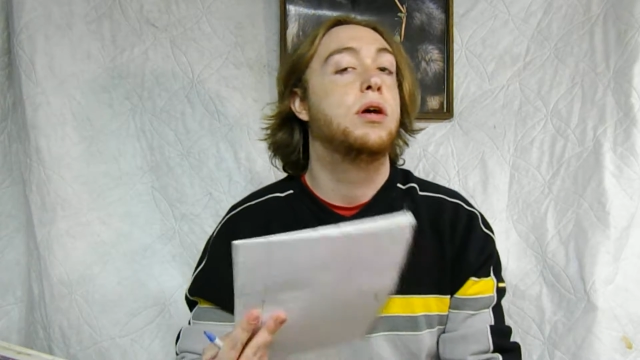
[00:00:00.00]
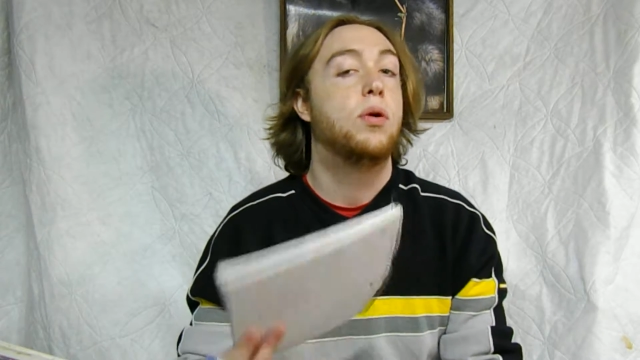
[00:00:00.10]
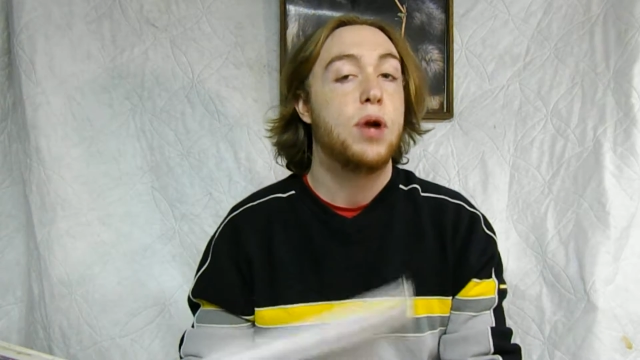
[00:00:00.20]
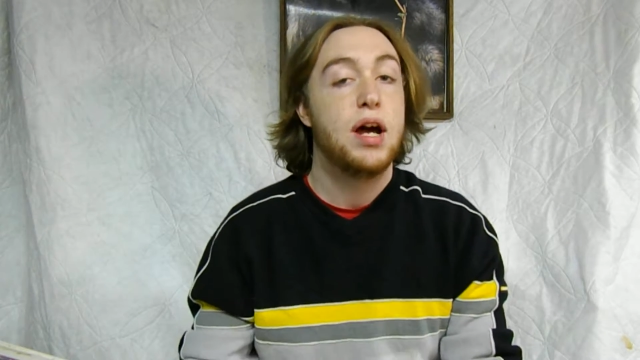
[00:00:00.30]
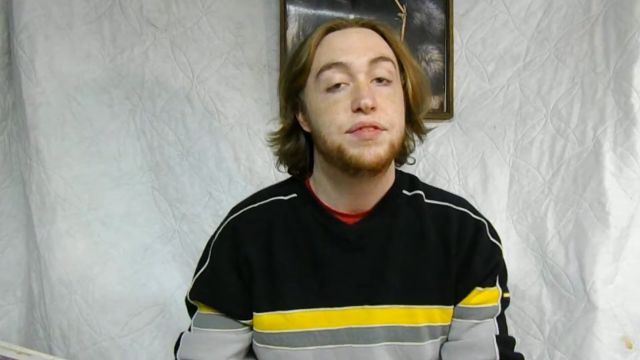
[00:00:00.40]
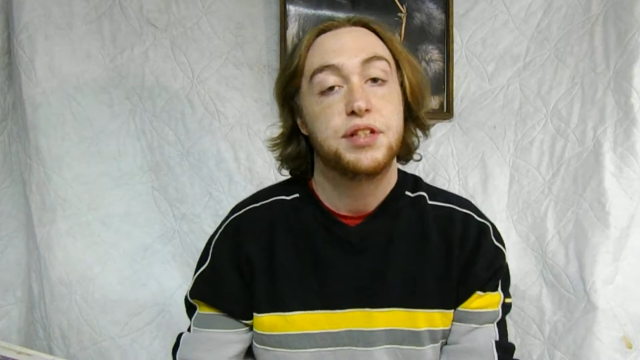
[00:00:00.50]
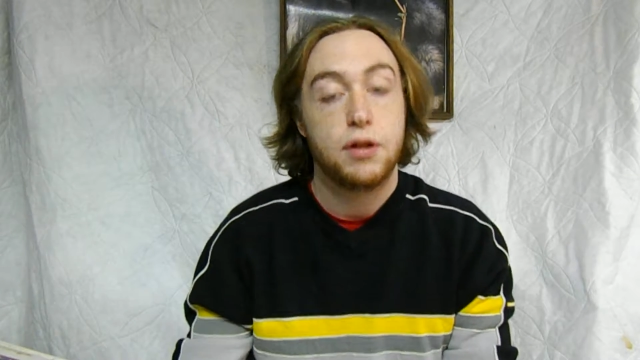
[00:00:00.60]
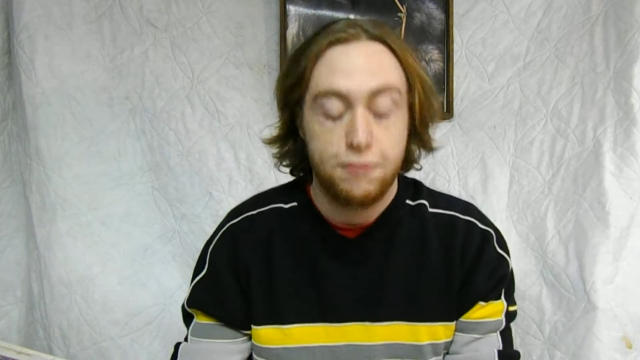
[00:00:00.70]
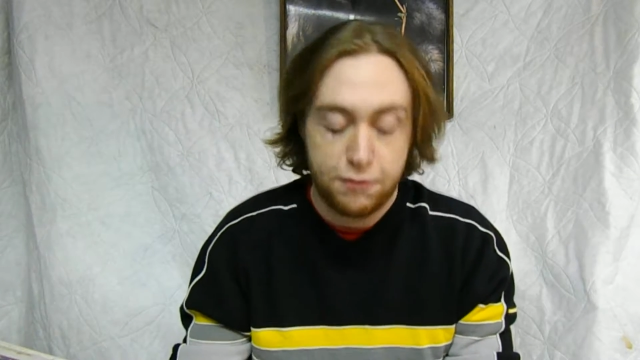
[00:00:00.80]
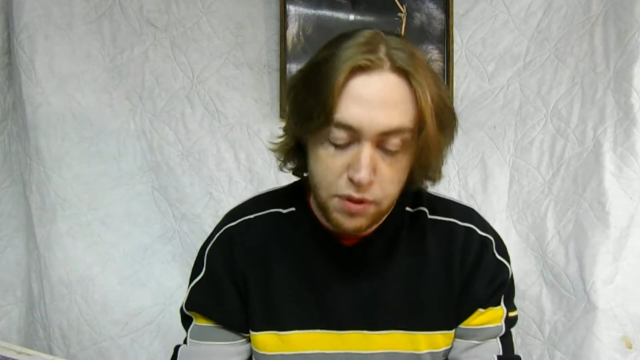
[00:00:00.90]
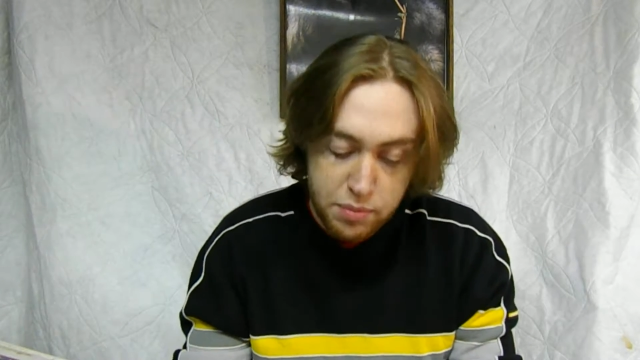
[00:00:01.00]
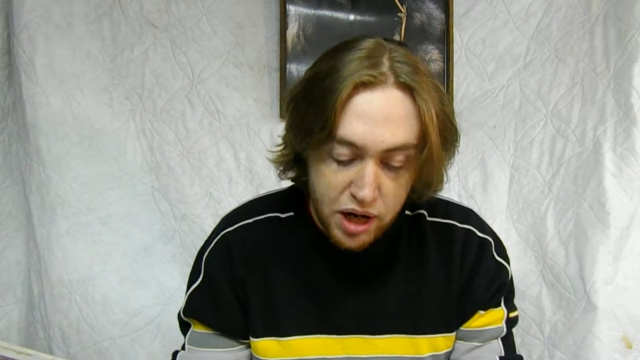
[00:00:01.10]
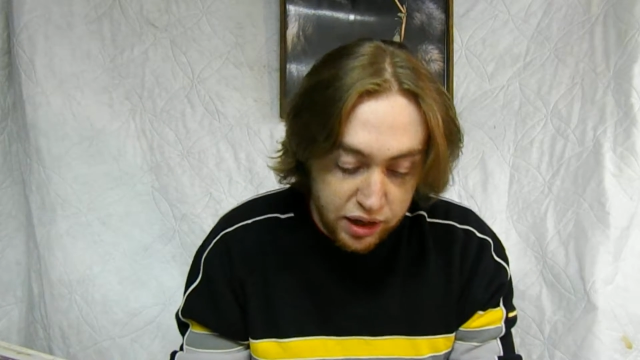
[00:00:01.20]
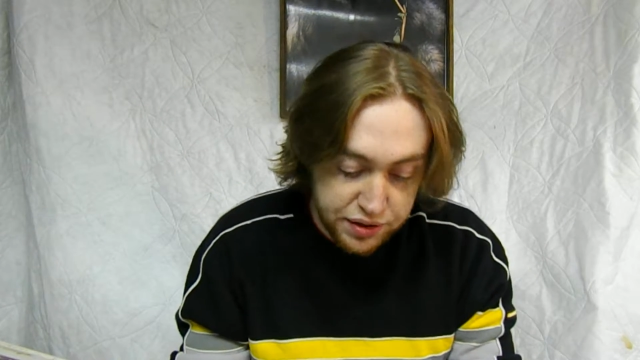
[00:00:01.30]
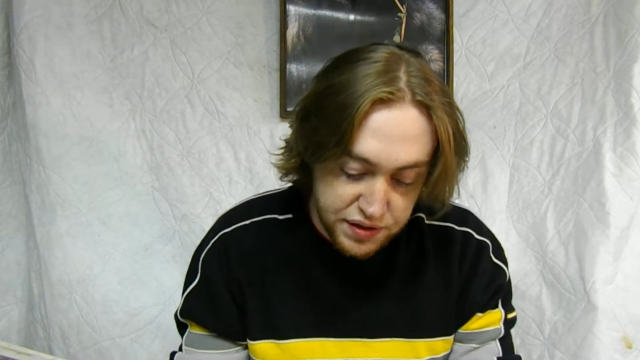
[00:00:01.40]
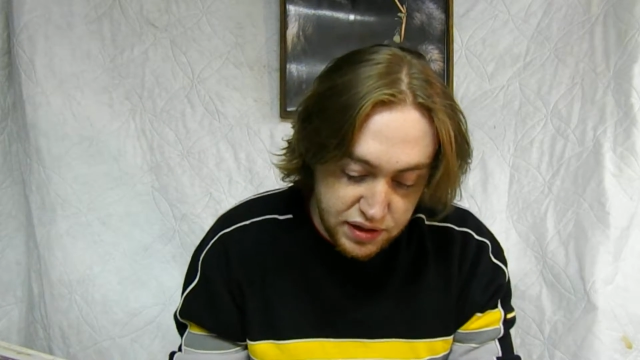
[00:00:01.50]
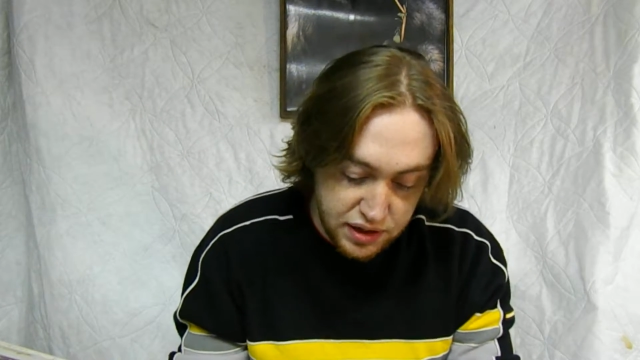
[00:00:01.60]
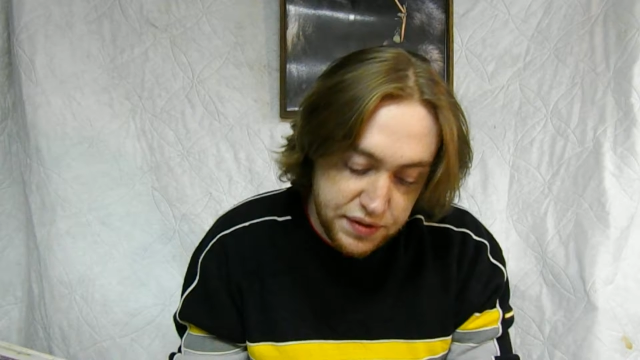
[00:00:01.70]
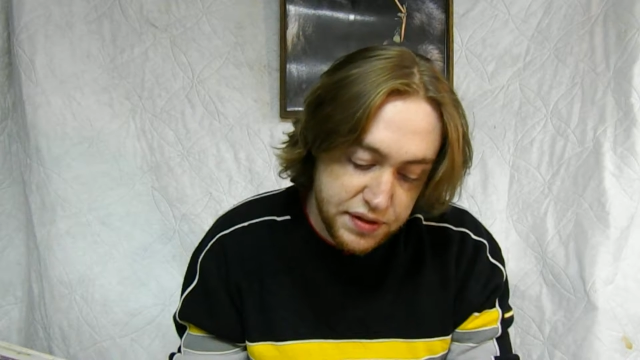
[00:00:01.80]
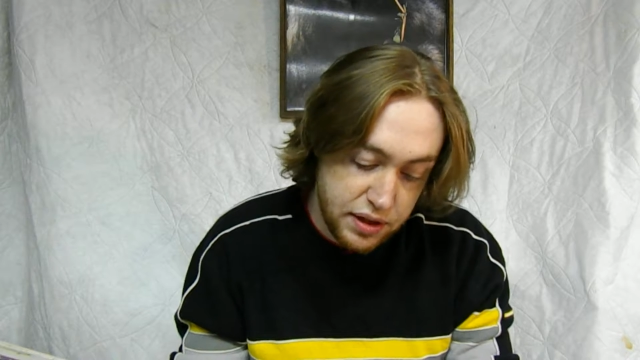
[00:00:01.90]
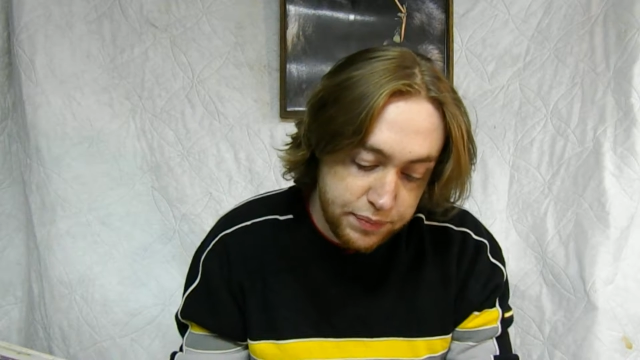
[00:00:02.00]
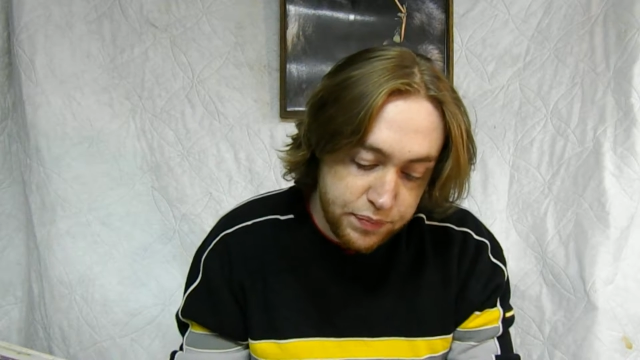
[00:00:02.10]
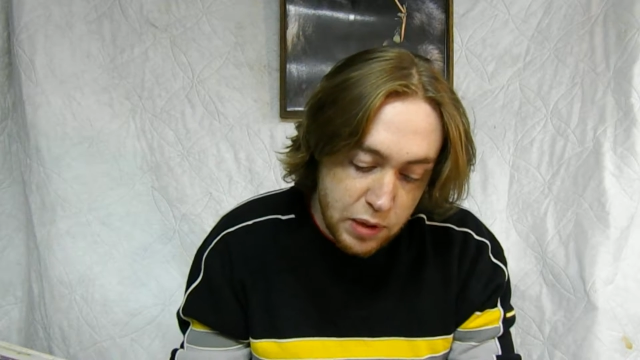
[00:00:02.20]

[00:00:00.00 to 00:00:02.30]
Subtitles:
arrives to confront Miles in DC.